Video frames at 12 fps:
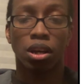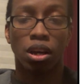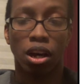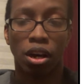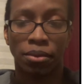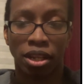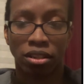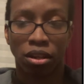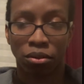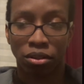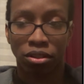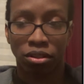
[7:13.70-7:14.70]
That's
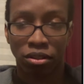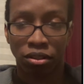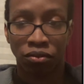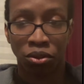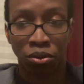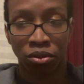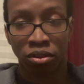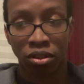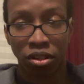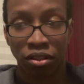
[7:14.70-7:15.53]
how he views